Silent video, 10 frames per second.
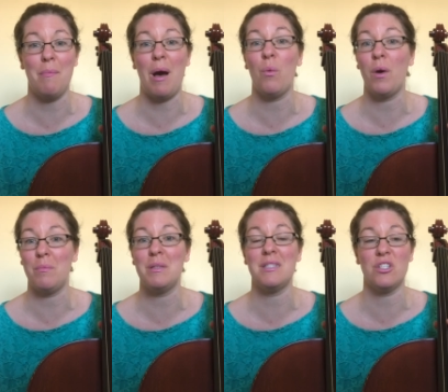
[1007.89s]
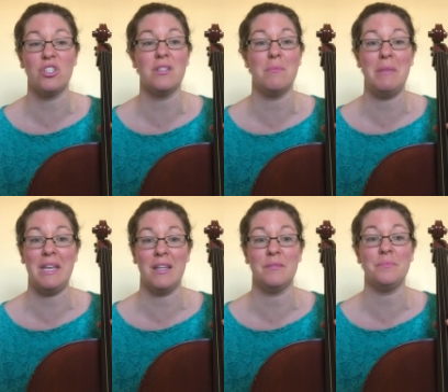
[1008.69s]
about what position to
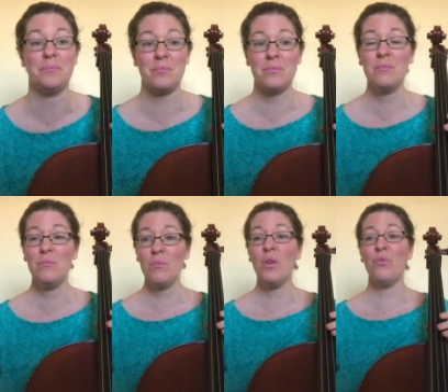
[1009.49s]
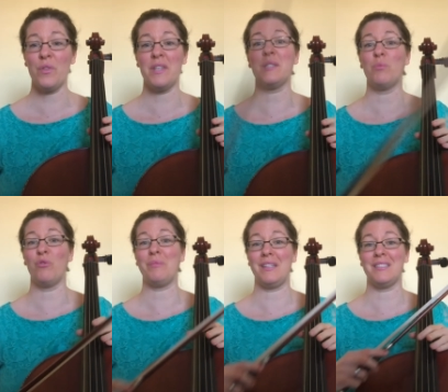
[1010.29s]
be in for this
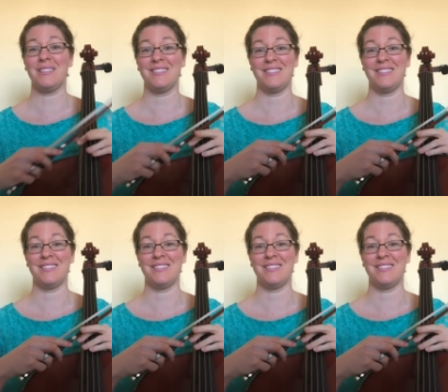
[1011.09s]
movement.